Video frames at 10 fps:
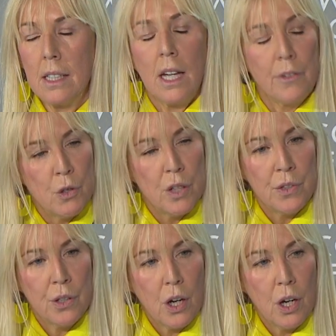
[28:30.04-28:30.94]
"Have you driven
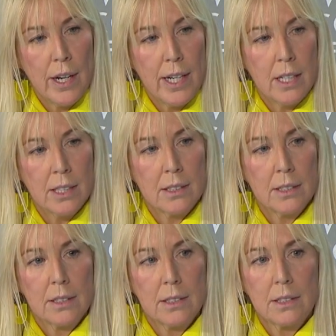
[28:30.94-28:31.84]
your car here?"
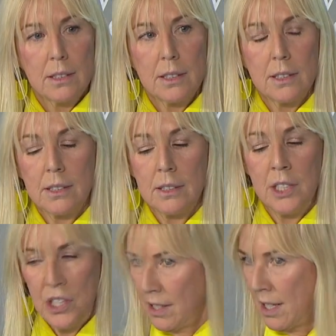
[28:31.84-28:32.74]

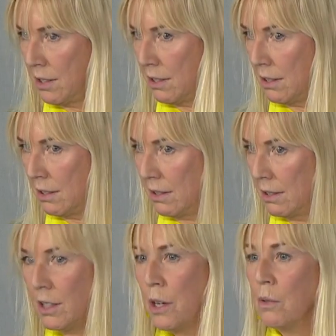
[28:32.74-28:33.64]
And she said,
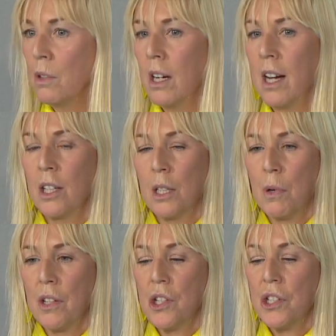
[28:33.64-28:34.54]
"No, I got the
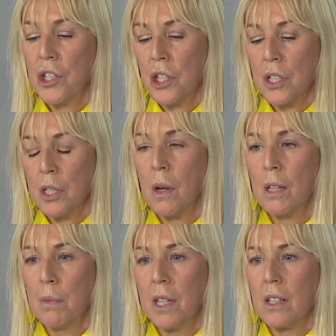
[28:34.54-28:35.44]
bus." She said, "Just as
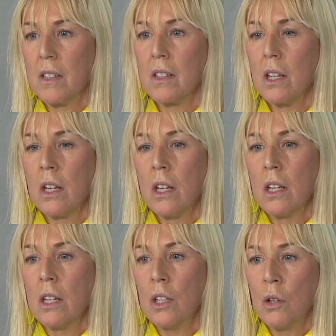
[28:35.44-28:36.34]
well, because
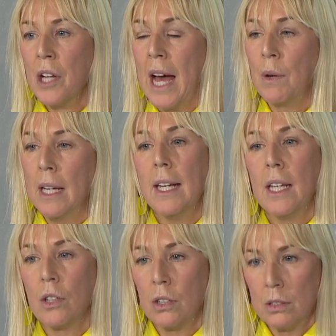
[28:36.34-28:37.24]
you're now
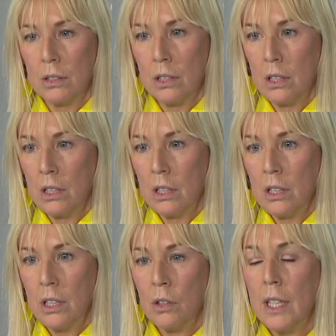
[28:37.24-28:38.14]
illegal.
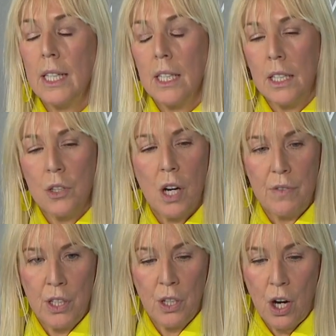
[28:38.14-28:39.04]
You're illegally
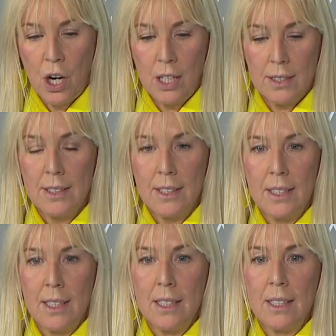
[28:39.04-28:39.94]
driving a car."
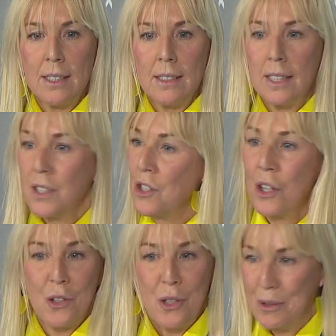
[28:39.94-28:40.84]
That is
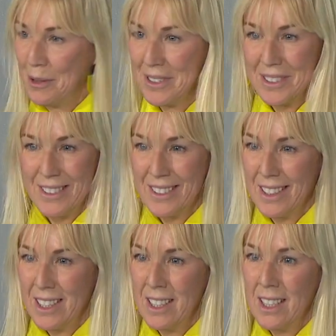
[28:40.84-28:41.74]
not true.
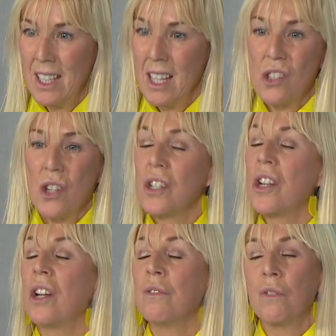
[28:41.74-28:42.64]
It's just an
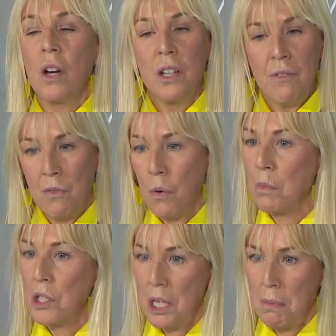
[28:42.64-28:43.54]

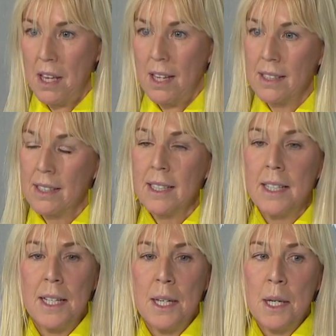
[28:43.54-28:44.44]
uninformed GP.
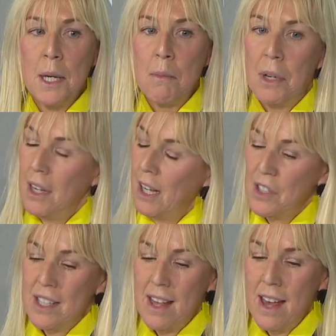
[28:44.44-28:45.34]
But I have
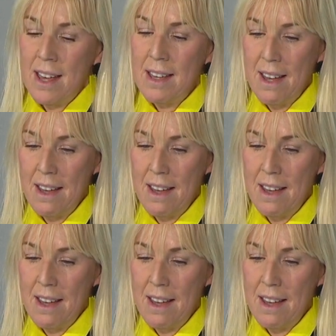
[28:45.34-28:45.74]
to say,